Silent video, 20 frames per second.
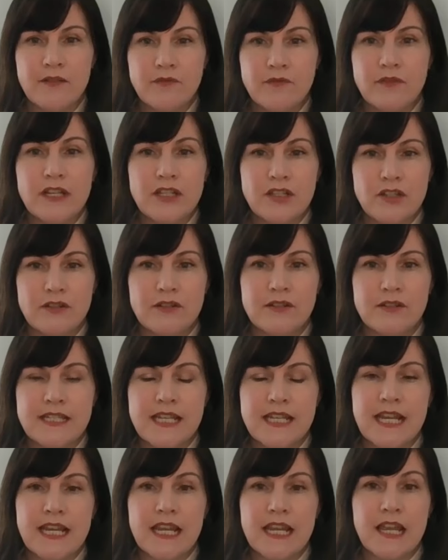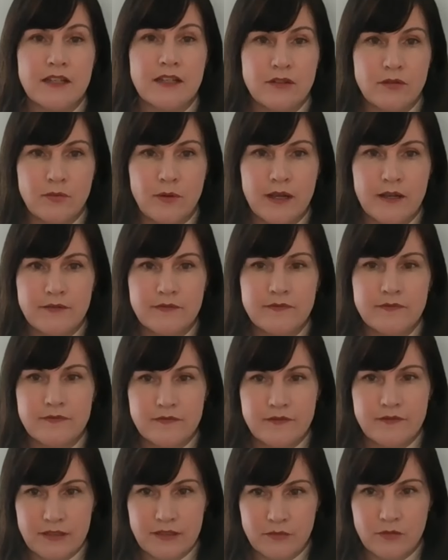every Tuesday at 12
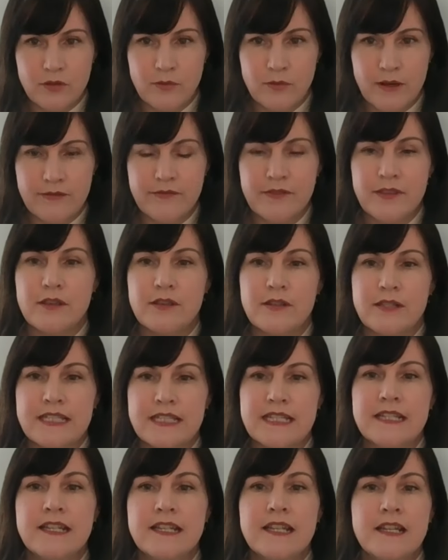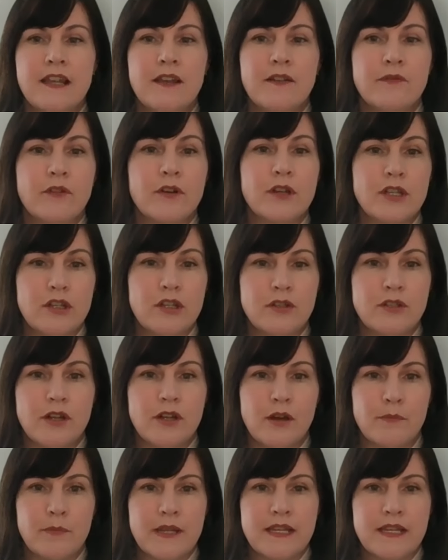till 12.30 for a new
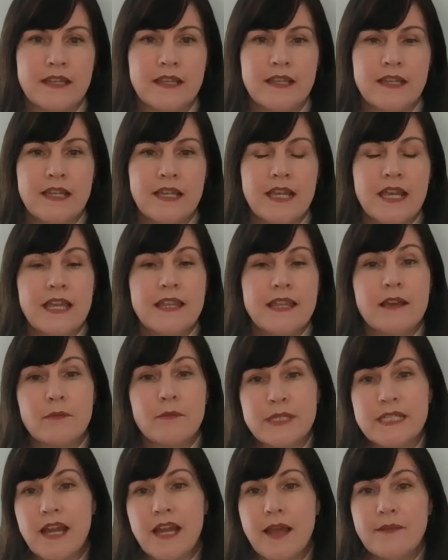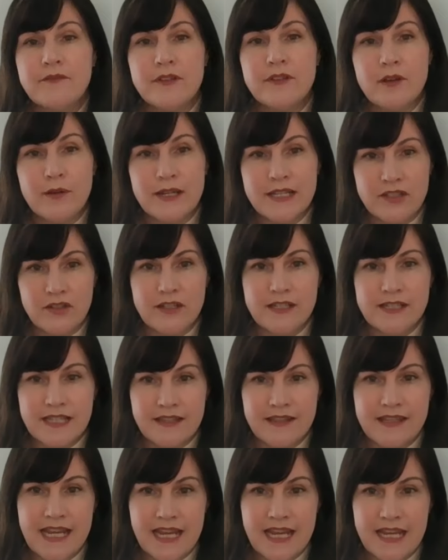topic. There will be time for questions
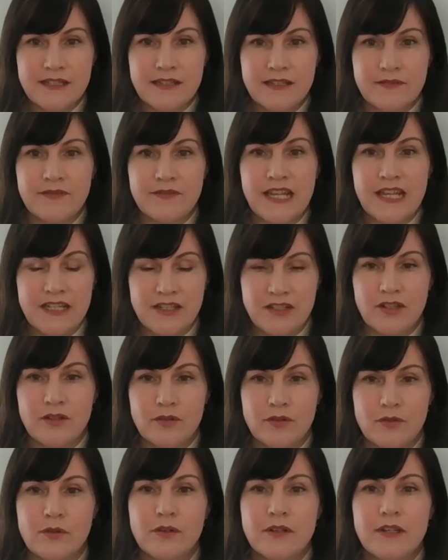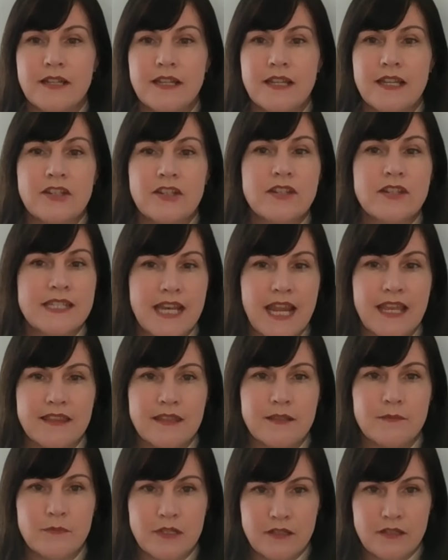at the end of each talk, just to add them
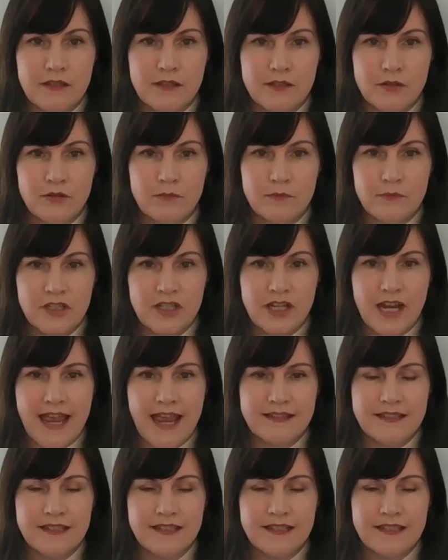to the Zoom chat.